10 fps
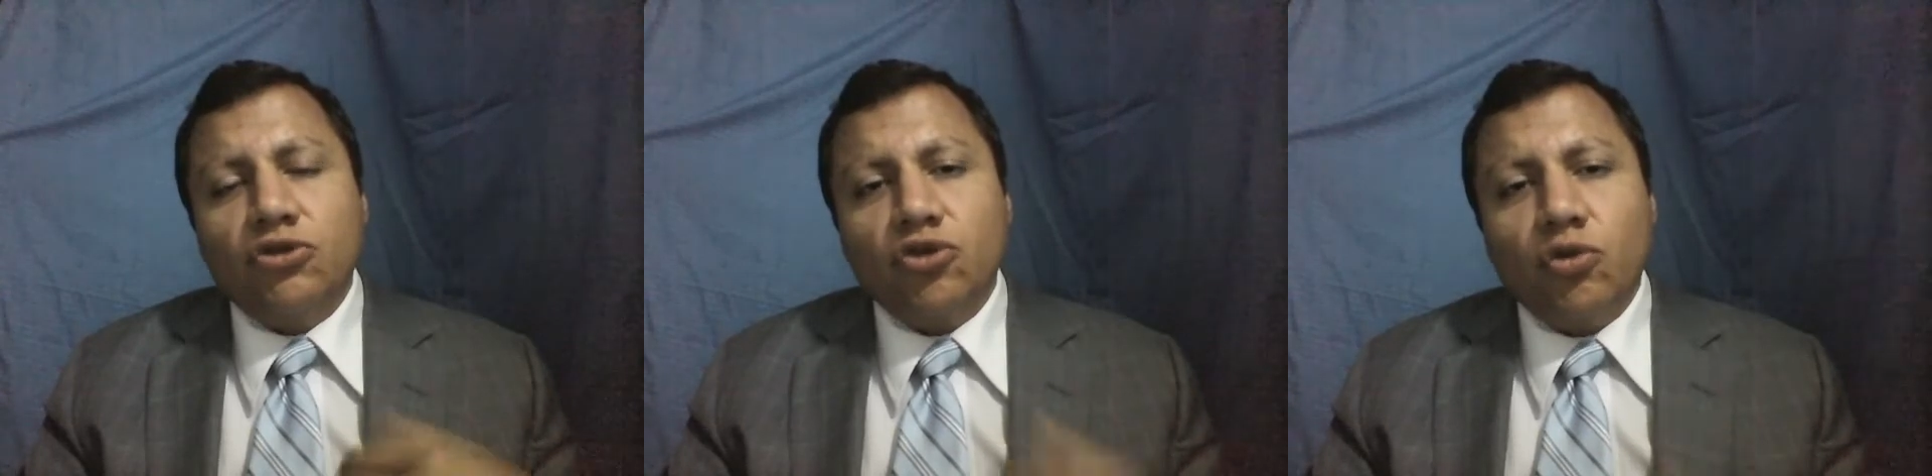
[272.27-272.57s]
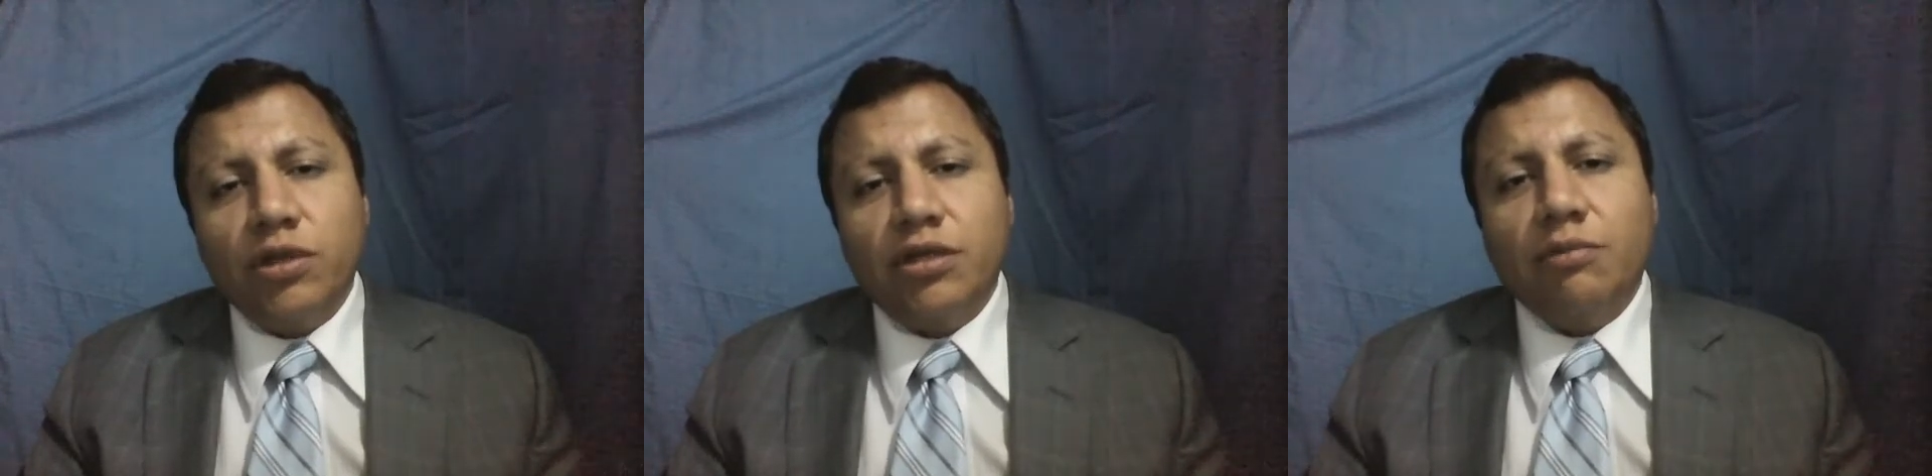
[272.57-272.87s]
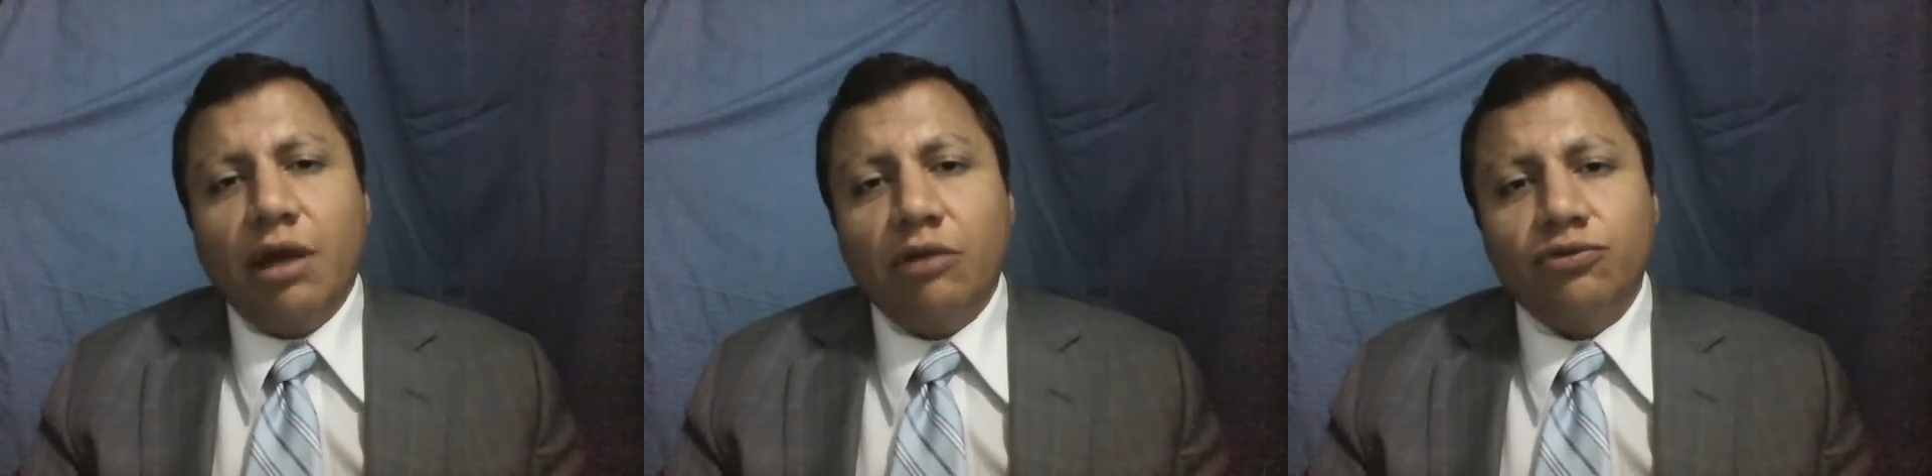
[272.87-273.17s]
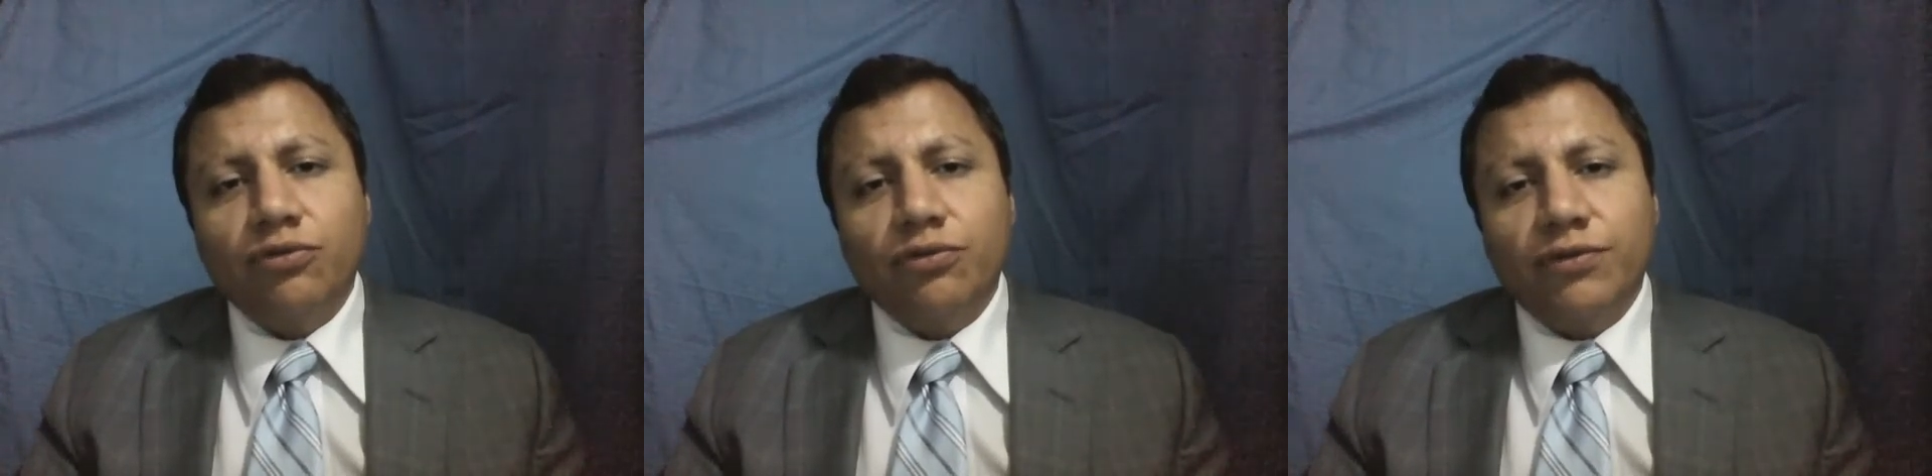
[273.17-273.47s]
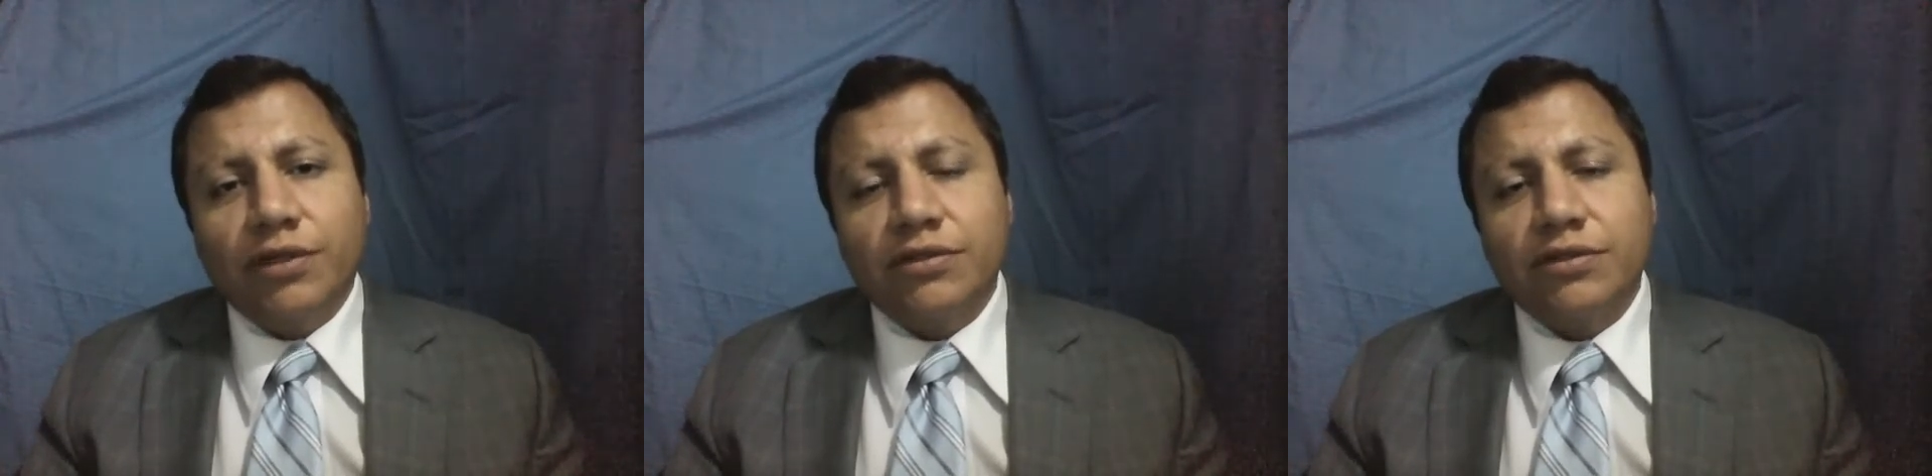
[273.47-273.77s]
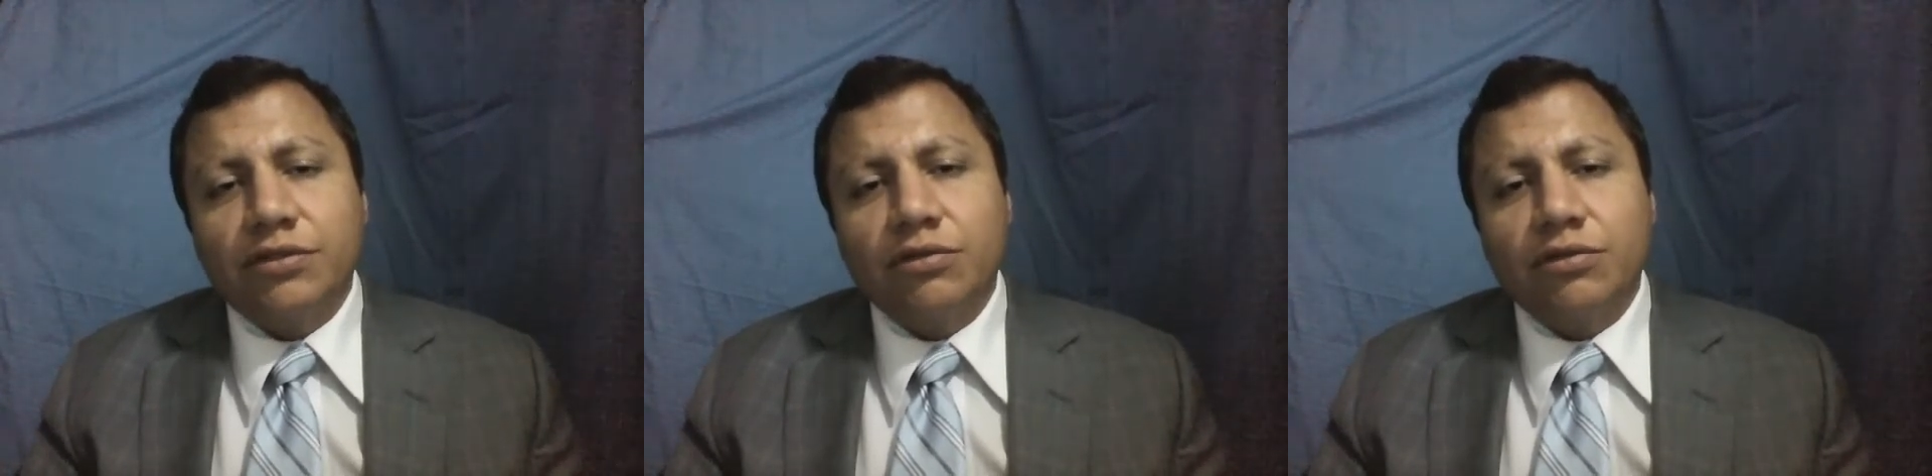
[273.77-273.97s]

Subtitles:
showing them how to do things.